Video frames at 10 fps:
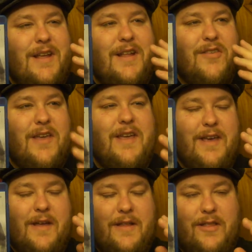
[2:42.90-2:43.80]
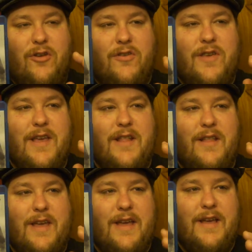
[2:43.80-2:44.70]
it's like, yeah, it looks like
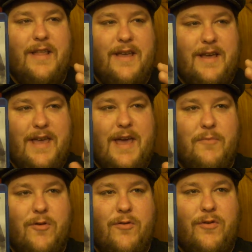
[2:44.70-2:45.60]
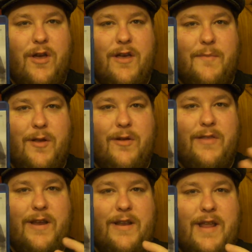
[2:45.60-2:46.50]
like a like a camera crew documentary.
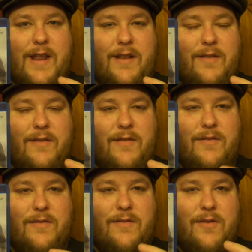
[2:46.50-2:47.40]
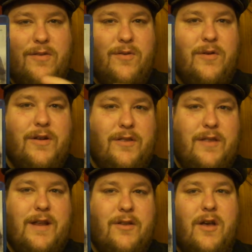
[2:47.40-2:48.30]
They they sort of
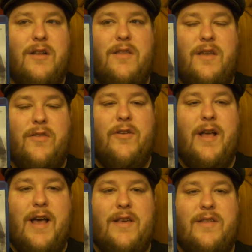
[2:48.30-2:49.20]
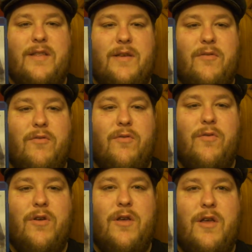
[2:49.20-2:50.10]
they talk to the other guys in the
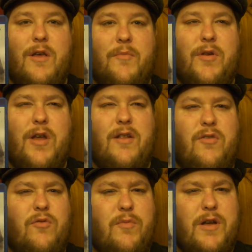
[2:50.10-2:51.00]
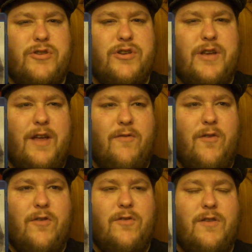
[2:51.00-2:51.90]
crew, but not too much at
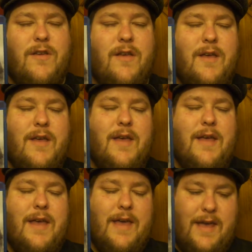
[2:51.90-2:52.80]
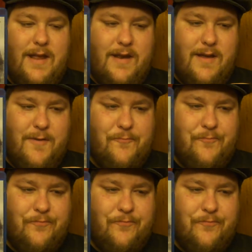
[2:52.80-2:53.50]
first. And um,